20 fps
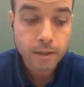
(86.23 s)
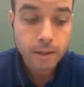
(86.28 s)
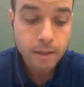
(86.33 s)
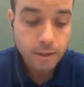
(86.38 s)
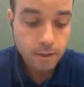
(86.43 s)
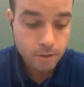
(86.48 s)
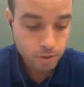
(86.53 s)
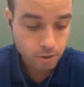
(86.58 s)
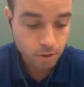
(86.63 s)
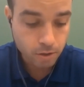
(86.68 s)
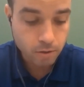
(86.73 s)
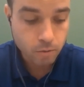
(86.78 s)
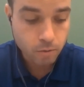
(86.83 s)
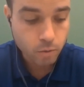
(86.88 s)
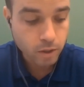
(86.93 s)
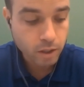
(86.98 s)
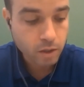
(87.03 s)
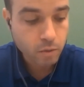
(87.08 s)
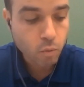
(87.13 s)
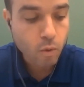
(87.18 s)
So
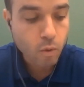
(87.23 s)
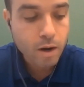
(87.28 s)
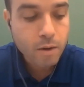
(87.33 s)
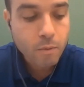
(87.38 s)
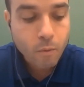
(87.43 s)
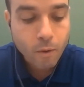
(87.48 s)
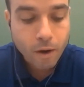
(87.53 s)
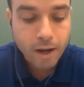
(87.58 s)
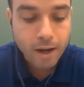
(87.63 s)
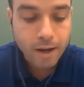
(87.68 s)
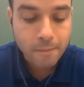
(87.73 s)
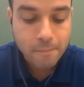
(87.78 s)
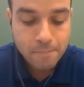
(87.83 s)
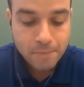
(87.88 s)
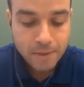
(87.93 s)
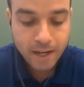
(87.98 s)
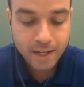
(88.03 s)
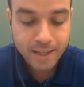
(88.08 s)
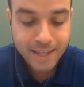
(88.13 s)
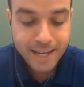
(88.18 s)
in one
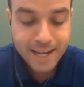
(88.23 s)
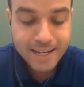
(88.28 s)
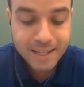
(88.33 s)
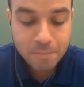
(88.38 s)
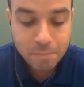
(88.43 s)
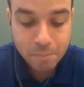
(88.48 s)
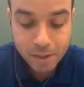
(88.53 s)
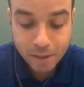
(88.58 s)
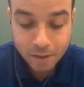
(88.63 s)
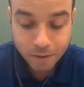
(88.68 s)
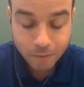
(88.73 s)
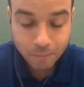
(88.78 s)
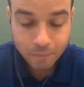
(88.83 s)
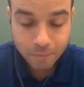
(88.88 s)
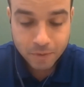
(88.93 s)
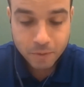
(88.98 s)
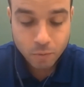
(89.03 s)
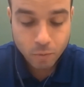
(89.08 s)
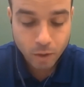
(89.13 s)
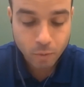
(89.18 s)
way, and then the
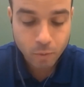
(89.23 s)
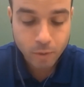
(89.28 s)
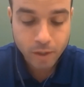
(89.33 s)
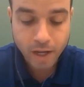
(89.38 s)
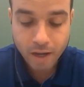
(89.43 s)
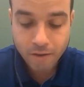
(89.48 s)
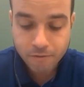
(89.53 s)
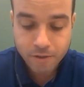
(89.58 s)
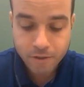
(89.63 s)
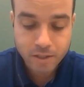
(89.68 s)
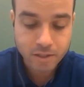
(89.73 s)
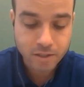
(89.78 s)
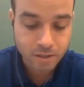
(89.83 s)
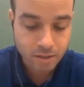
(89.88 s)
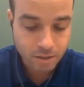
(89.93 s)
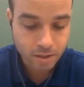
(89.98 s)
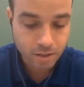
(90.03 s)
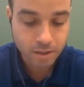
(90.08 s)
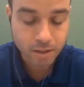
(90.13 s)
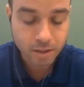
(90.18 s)
mill, what we have
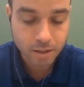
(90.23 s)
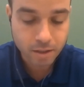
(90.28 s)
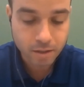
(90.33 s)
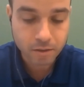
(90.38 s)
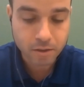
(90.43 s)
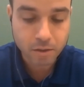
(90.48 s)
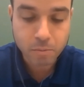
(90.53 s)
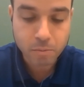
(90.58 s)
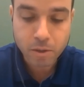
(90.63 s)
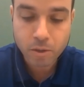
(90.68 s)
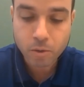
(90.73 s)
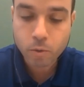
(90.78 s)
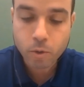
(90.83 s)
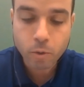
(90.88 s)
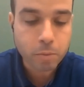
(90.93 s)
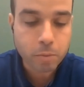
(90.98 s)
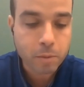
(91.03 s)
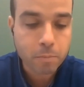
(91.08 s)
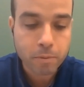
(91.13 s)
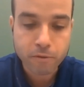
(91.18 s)
is the mill
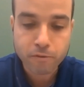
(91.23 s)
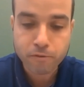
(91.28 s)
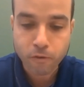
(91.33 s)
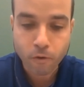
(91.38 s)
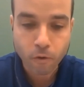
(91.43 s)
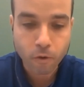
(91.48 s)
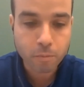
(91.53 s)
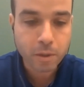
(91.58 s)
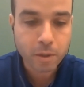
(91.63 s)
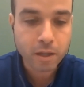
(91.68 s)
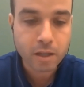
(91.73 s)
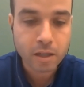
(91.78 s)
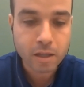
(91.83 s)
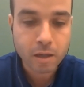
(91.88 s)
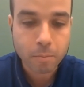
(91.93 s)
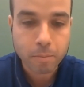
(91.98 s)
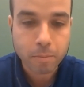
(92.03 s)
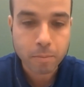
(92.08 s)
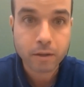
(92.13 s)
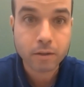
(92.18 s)
will be performing the
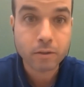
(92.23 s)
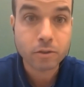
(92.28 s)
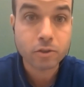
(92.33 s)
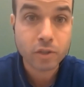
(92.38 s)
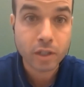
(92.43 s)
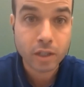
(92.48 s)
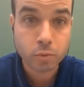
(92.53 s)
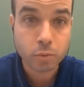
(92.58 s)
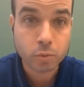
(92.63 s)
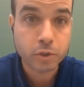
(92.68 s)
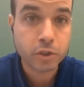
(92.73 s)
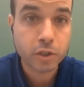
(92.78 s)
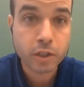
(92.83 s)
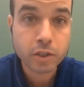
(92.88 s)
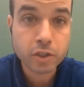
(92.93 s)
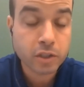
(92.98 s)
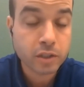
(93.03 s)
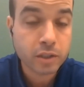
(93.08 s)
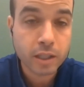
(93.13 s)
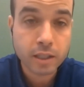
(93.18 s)
particle size
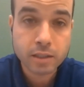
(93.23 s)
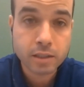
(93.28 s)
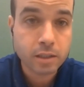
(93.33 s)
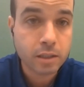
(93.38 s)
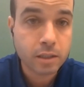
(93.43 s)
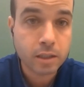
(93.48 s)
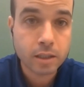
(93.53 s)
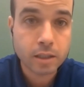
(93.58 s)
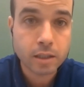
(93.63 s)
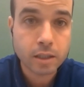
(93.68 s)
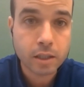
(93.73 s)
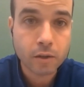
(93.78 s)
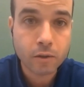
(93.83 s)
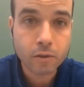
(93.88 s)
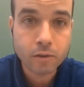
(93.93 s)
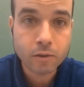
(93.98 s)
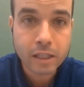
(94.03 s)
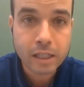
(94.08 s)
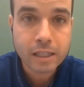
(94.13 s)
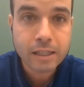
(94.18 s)
reduction. That's the
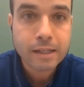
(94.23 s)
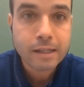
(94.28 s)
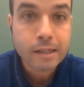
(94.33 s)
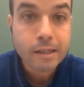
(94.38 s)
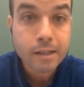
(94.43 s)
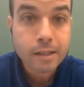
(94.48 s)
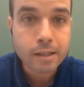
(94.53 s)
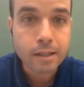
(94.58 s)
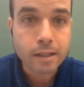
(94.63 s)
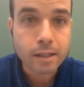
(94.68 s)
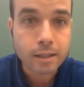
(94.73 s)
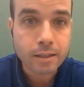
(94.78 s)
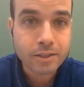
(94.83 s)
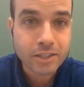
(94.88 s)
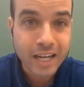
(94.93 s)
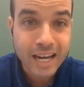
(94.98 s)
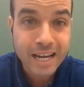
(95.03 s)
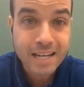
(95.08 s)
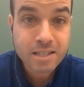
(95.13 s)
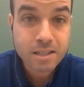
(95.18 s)
only
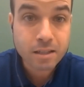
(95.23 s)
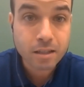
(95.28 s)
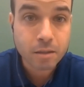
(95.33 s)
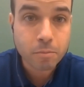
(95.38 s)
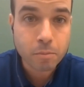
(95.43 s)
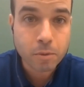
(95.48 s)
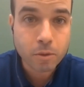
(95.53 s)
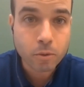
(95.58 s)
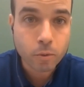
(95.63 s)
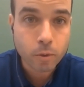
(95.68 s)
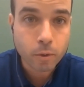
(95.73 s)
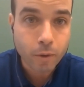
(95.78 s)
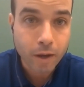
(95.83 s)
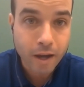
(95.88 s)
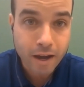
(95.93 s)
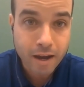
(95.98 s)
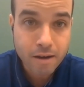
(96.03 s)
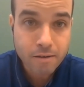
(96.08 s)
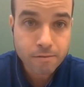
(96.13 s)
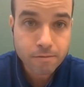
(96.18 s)
task the mill will
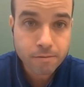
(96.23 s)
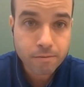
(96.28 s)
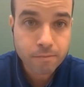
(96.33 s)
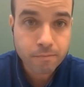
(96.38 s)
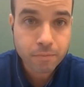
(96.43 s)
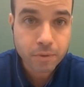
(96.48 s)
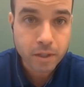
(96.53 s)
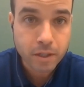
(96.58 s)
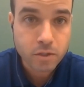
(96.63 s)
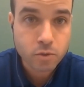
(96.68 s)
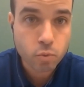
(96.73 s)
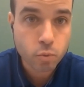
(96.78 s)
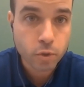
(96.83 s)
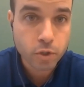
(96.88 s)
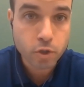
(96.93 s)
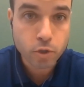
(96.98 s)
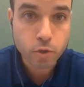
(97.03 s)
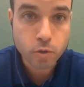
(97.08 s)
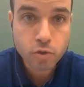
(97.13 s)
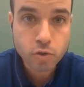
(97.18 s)
have, is
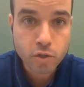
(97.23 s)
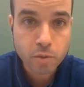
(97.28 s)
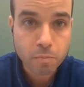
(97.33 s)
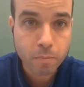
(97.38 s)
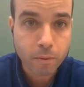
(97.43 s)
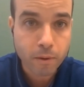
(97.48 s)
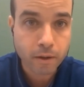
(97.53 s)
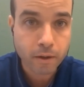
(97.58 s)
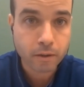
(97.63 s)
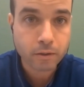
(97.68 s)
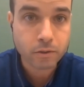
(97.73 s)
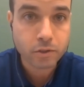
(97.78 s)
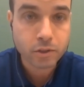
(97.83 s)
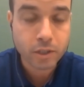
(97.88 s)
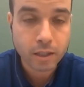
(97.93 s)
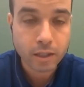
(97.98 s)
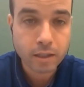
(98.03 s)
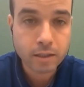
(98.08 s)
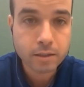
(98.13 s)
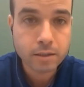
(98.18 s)
reducing particle
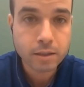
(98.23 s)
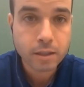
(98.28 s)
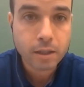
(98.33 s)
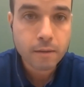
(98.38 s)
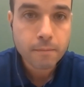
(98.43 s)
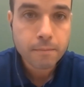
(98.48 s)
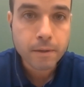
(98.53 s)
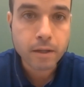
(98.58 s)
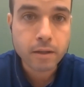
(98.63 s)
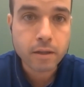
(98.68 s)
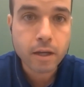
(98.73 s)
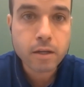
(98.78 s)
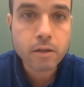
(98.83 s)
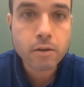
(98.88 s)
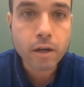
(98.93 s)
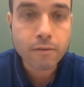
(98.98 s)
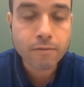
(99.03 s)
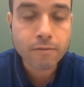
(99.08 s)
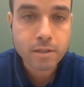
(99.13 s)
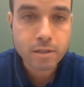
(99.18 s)
size. And then you
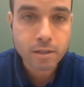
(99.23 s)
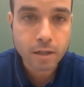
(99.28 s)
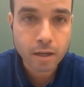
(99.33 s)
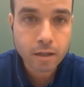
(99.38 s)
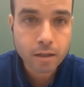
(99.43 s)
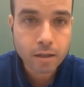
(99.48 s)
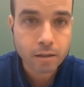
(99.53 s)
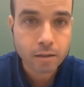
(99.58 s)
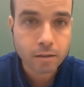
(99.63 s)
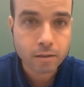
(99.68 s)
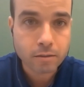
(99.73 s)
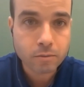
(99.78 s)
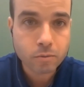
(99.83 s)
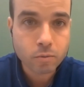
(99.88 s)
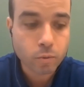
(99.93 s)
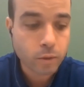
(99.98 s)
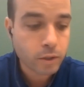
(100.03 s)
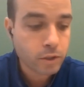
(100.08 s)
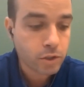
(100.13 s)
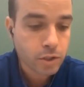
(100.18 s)
have a cyclone,
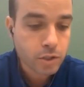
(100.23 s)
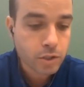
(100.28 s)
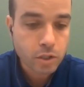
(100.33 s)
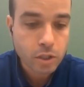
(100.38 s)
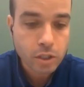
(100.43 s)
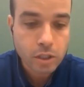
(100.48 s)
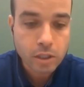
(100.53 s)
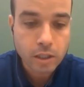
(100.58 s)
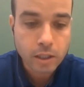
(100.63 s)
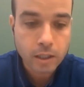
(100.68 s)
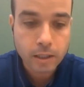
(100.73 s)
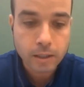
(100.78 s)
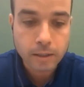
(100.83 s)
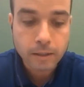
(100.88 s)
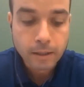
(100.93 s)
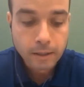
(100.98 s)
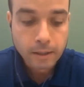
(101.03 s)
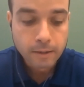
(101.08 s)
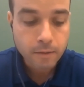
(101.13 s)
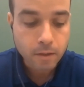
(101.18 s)
which is the
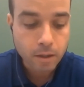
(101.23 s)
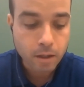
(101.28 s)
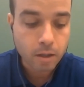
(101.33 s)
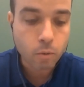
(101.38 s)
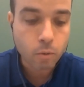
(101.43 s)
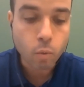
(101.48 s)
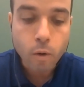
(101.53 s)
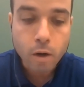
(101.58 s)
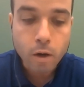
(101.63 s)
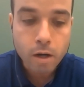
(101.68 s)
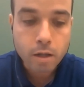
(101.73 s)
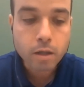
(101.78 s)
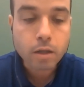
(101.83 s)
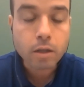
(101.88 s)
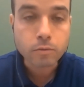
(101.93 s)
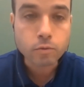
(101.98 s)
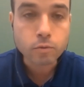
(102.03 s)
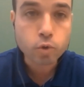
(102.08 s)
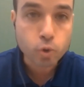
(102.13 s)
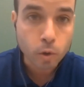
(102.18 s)
one
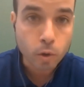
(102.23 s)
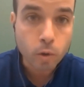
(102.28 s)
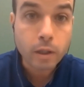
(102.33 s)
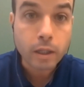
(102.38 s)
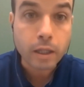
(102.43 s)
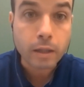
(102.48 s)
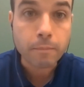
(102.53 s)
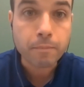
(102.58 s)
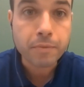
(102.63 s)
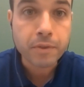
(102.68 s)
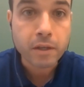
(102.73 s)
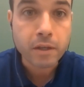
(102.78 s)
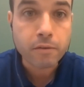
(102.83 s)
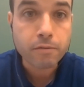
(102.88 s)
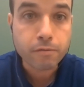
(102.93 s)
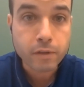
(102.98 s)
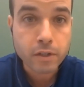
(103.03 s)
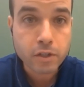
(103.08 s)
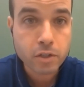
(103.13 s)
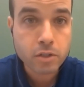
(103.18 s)
controlling the
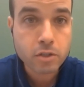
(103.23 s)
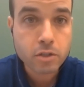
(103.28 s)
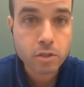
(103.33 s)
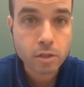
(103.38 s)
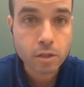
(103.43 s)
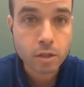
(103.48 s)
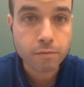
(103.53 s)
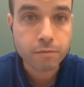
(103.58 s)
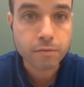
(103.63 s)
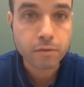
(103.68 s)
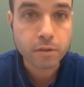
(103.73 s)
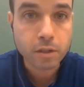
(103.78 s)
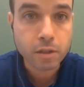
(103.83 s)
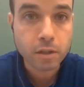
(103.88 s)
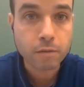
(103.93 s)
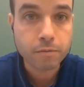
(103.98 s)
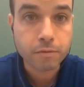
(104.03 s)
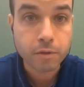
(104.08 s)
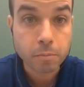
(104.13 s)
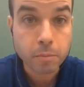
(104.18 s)
efficiency of
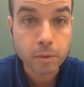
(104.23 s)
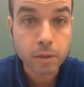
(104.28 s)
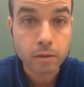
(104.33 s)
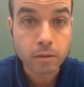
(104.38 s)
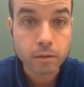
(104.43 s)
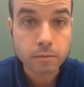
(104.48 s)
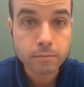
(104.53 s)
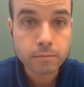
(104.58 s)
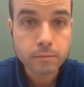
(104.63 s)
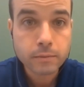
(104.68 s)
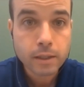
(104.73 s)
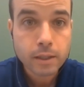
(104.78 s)
the mill.